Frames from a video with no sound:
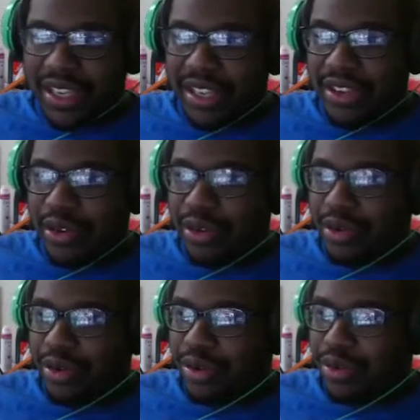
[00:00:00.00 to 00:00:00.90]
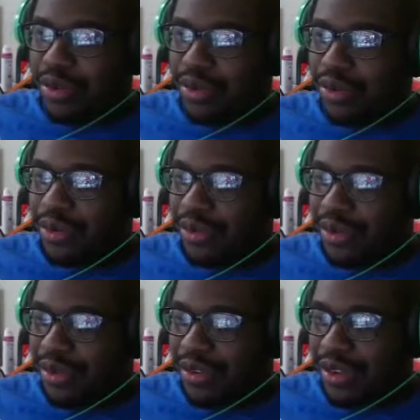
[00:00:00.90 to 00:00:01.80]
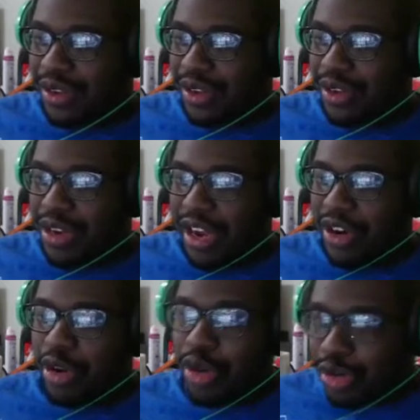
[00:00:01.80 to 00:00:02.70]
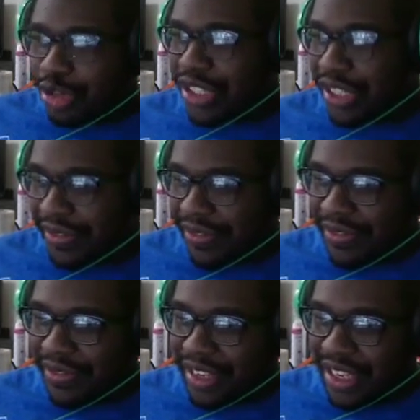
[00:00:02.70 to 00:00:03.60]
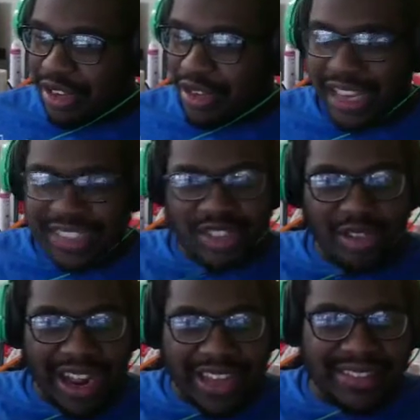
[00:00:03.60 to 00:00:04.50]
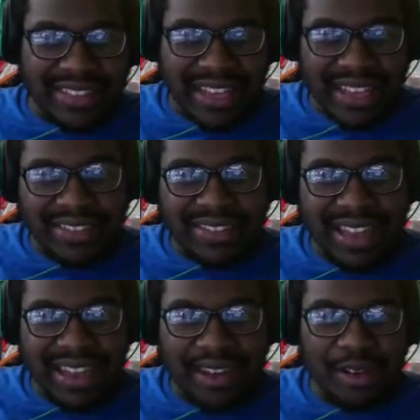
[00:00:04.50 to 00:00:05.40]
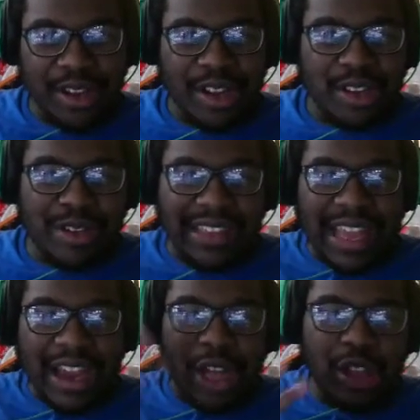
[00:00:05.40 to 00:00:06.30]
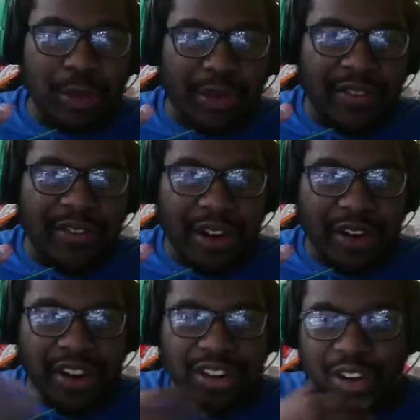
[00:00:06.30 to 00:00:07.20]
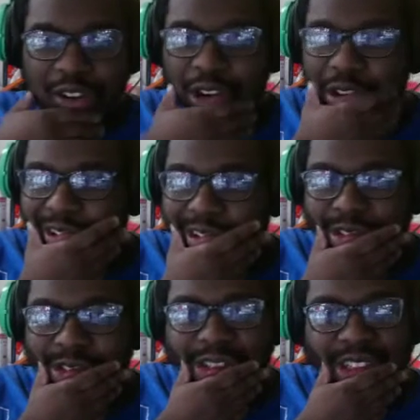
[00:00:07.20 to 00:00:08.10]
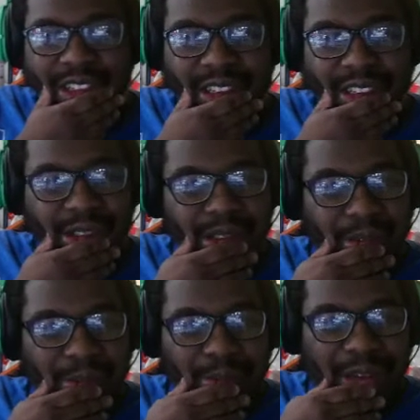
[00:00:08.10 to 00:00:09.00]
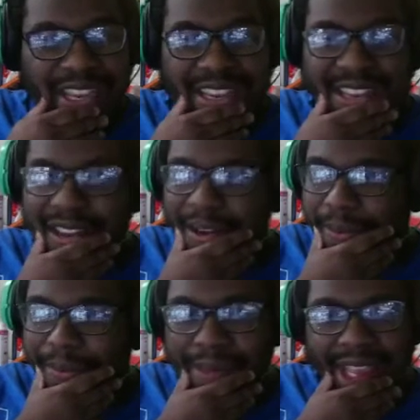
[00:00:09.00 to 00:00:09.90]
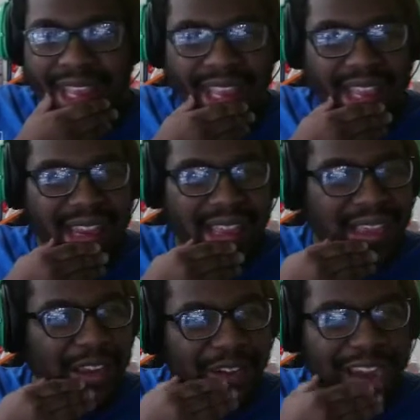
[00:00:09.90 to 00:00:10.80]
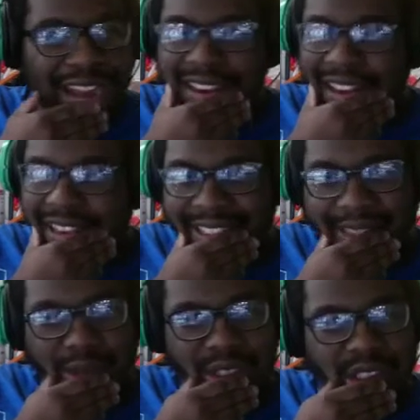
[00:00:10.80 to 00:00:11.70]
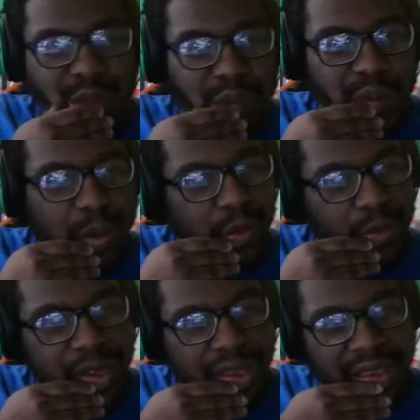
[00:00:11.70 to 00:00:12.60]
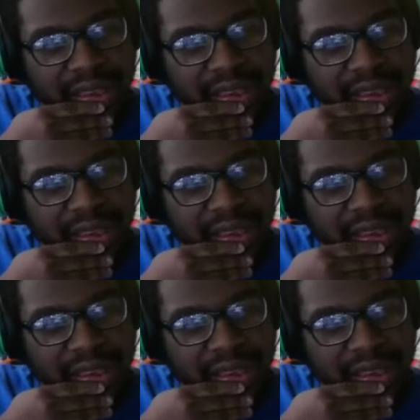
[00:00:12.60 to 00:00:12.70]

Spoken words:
yo. You got Chrono Shift. You got Scrying Sands now. You got that other buff card. Hold up. Wait a minute. Right, I see what you doing.